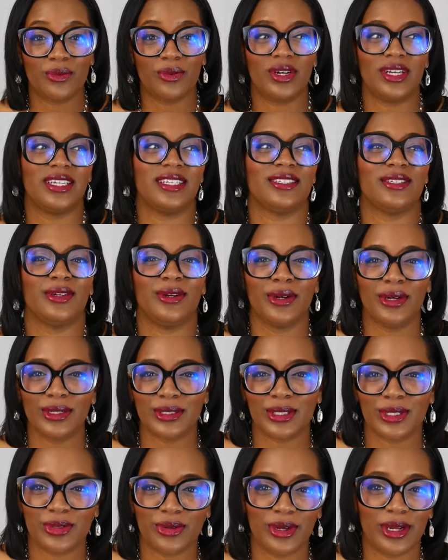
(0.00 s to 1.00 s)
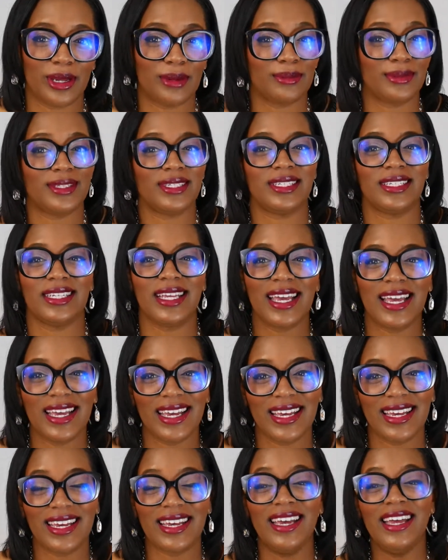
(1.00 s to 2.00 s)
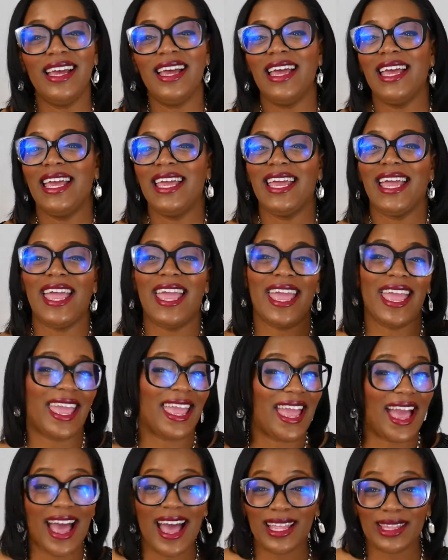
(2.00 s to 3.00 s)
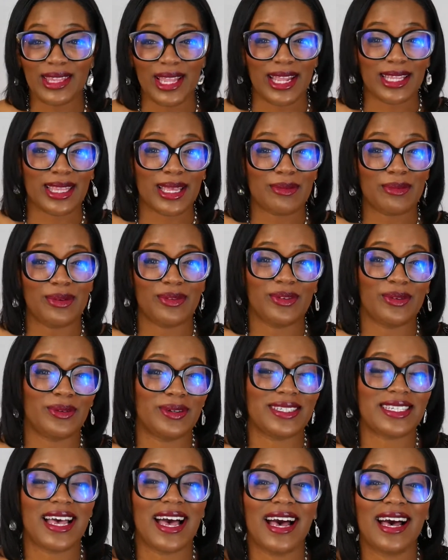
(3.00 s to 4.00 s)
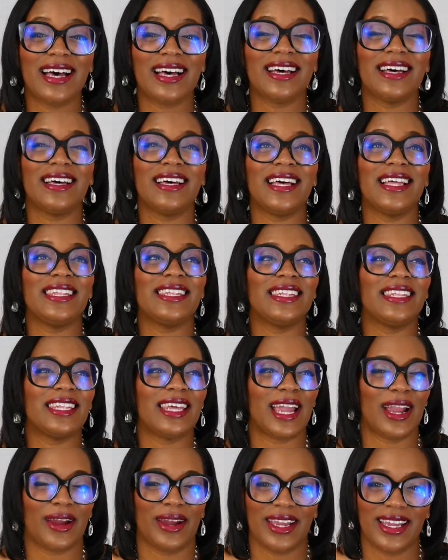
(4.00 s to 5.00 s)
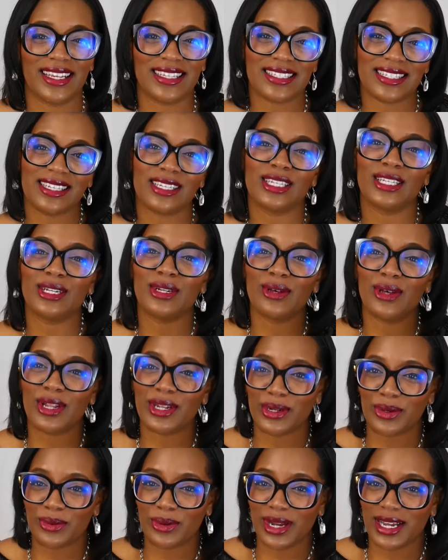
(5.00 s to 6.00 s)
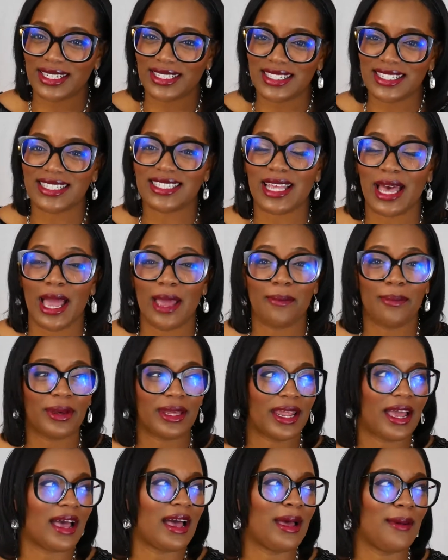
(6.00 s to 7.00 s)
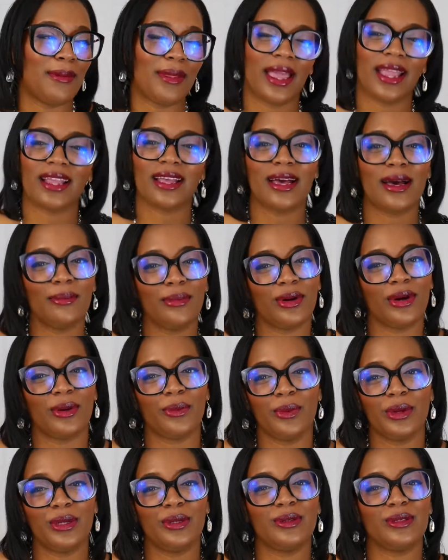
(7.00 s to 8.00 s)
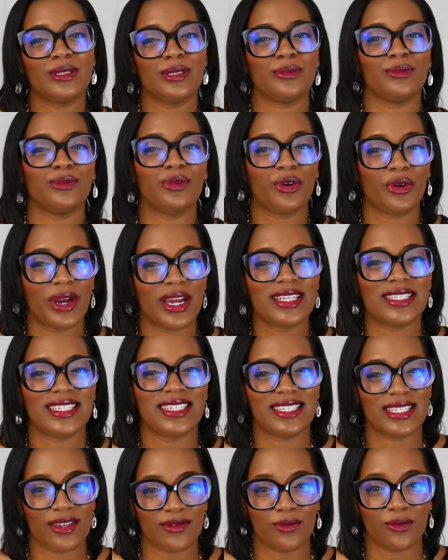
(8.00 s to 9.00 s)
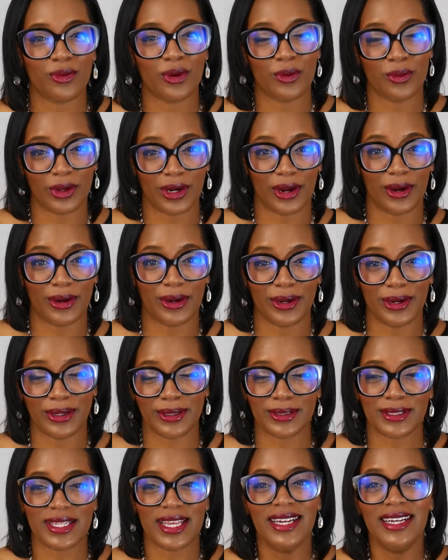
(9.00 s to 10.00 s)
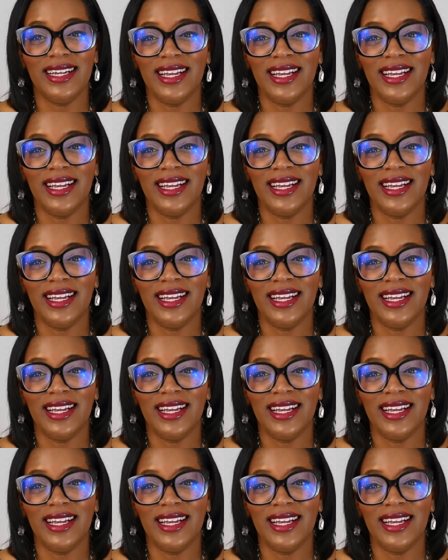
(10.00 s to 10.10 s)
was Girls Trip. Duh! I thought that movie was hilarious. A little on the raunchy side, but I'm like, come on, we do some crazy stuff when we're with our girls.